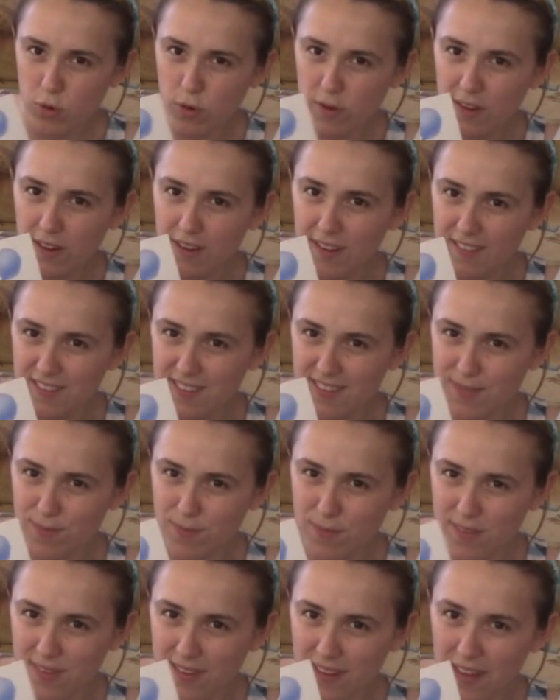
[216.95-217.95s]
You could just
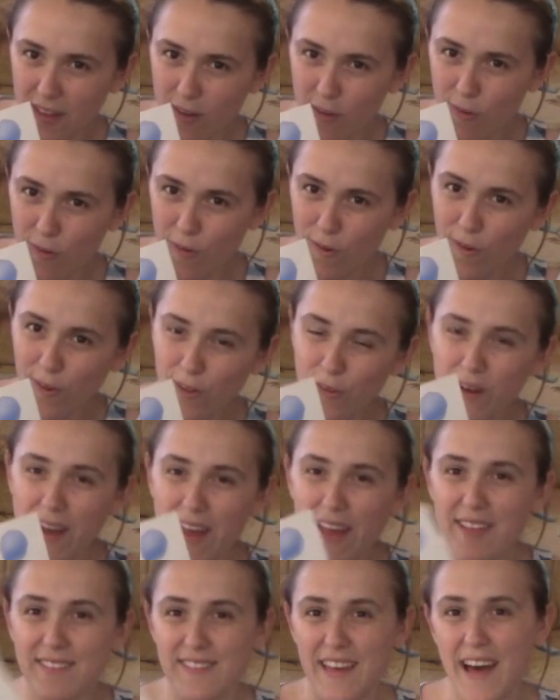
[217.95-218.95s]
see it all the
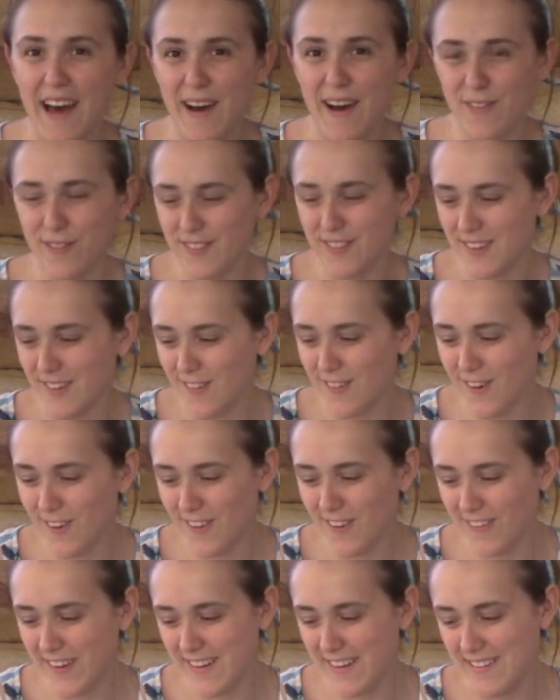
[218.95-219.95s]
way down, all
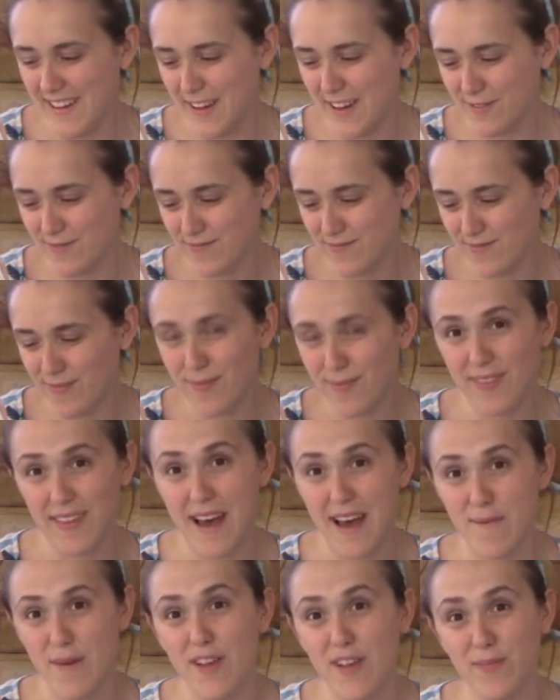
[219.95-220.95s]
the way down.
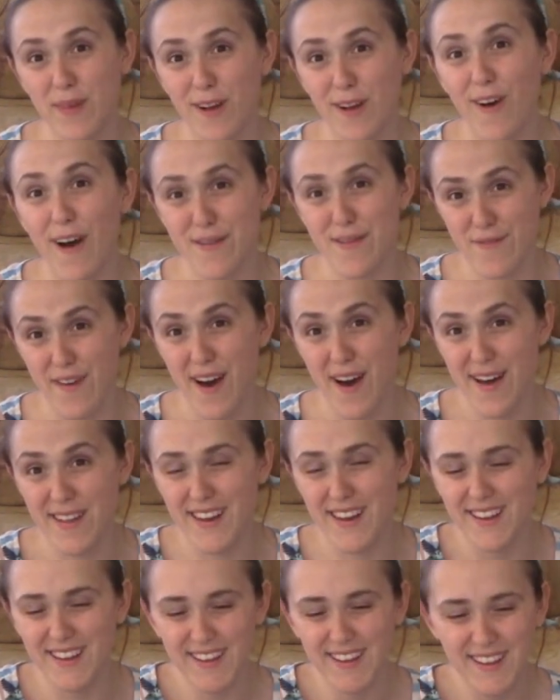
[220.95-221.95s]
That must be quite
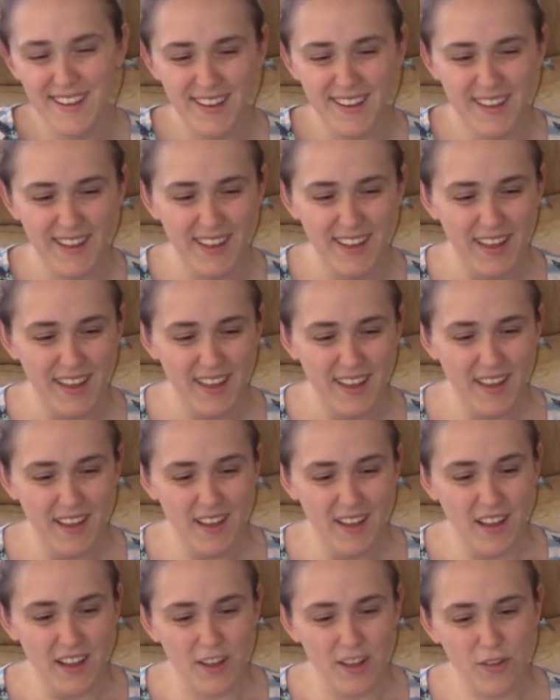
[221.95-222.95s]
fun.
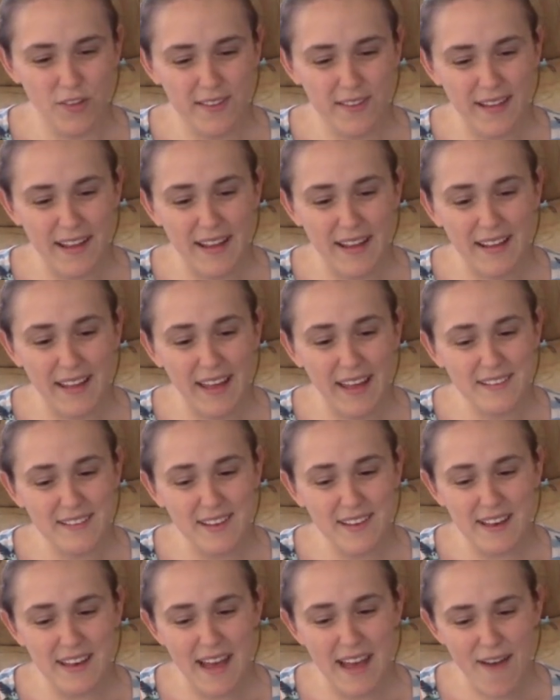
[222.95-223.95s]
You see,
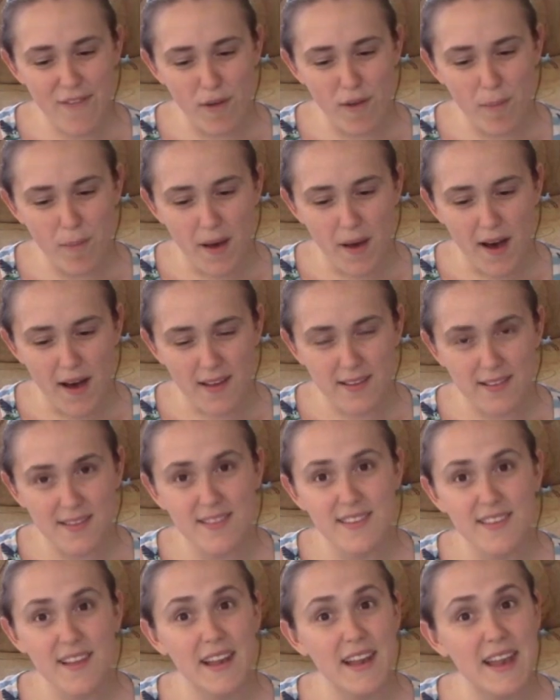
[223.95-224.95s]
it never
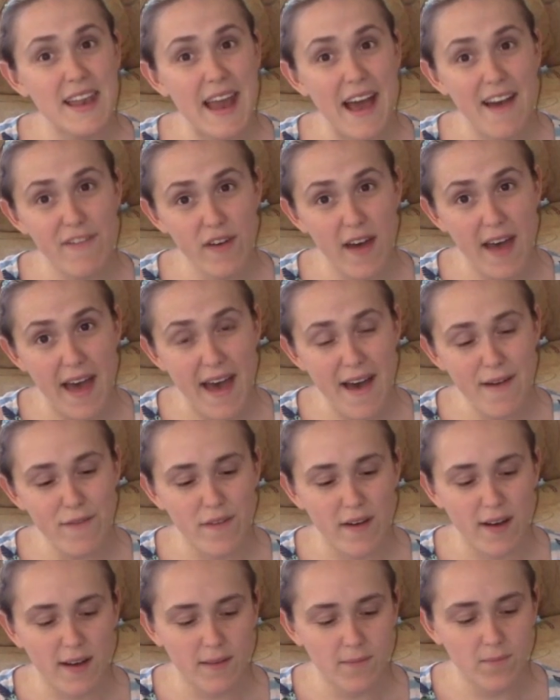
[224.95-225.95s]
bursts, never
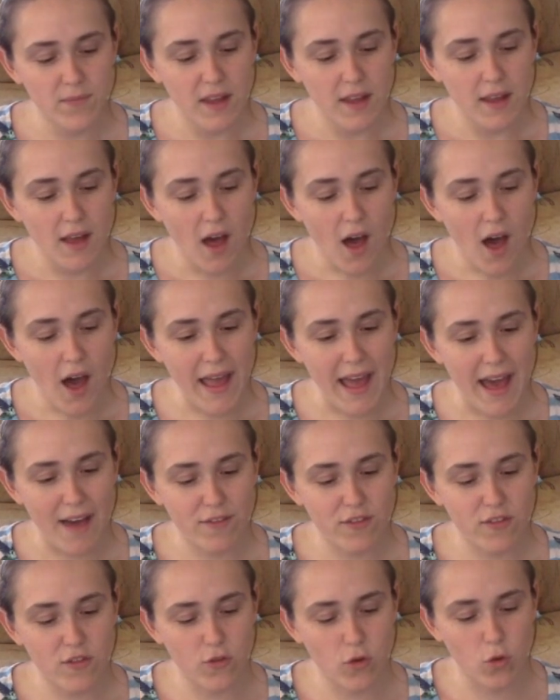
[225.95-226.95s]
ever. I
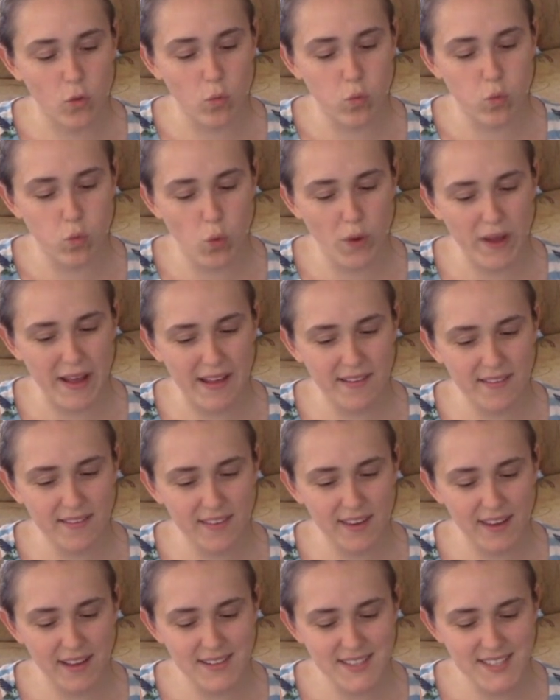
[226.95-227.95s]
have
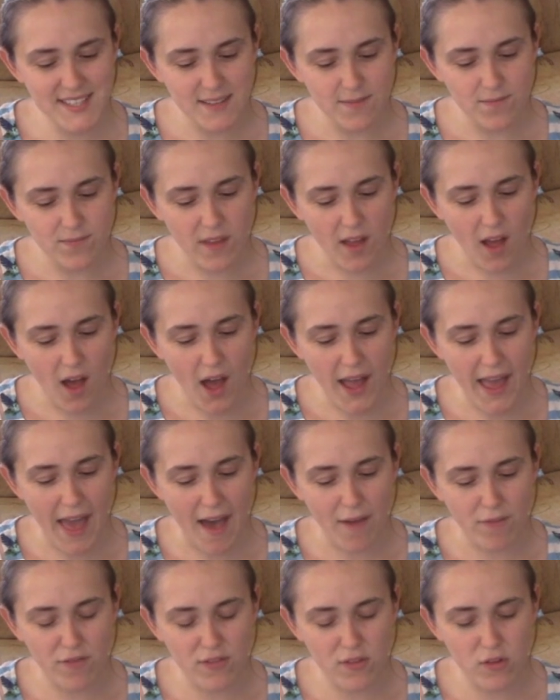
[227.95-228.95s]
squeezed it, I
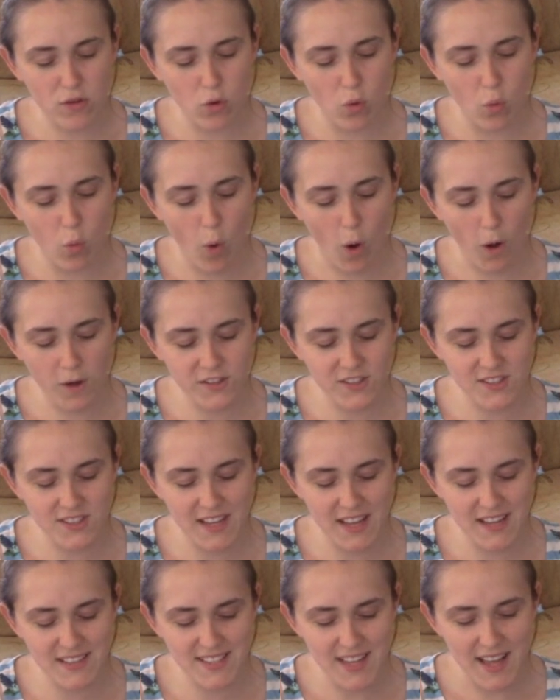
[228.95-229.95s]
have squashed
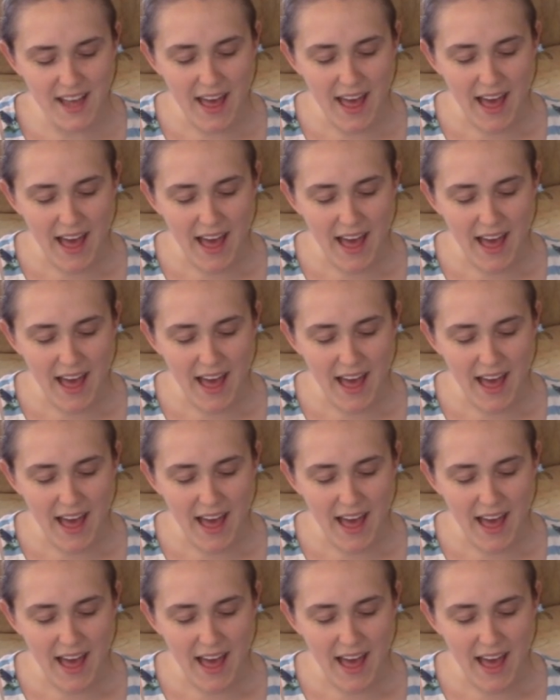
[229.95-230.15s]
it,